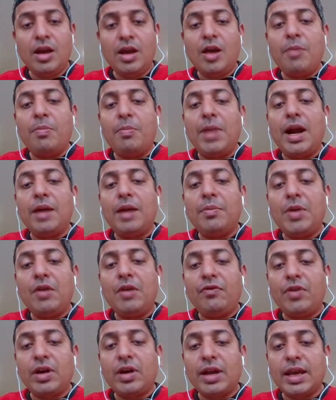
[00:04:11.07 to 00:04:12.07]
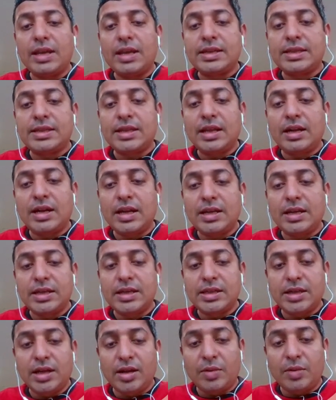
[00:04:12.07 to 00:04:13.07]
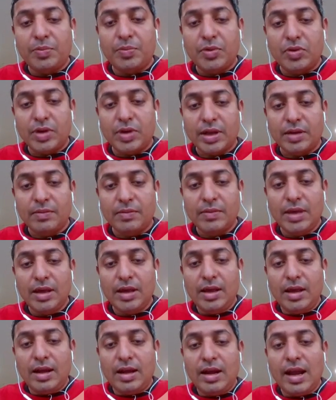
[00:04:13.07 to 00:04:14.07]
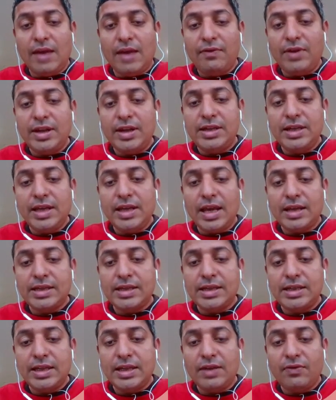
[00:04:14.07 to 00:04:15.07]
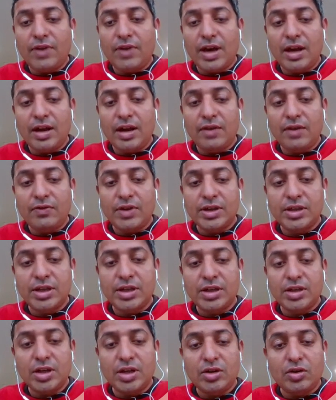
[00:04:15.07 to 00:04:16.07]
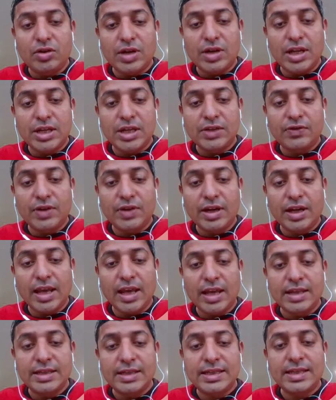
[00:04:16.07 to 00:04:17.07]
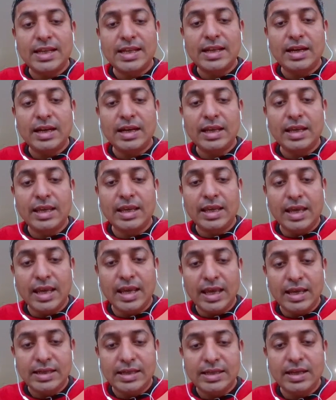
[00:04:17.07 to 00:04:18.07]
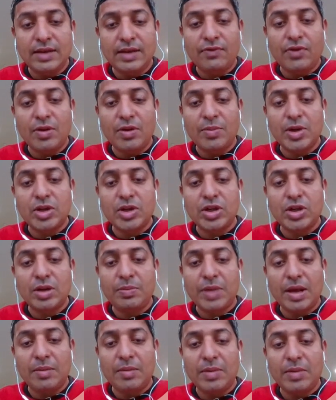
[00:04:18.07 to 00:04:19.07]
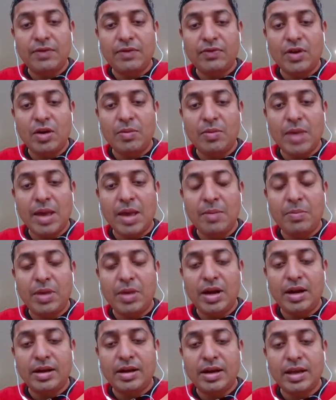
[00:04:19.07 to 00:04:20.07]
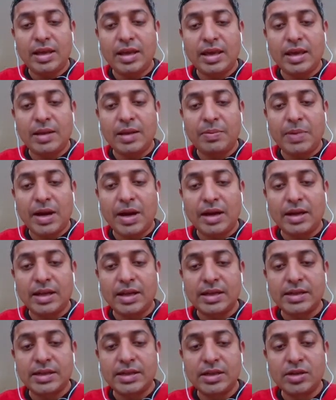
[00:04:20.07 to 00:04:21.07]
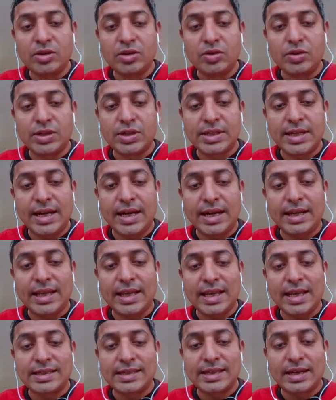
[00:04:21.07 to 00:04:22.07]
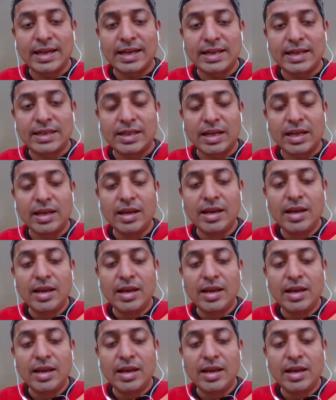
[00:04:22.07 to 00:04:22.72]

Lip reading: MedMorph for cancer registry reporting. Leveraging existing FHIR infrastructure to transfer cancer case information primarily from ambulatory care practice to state cancer registry.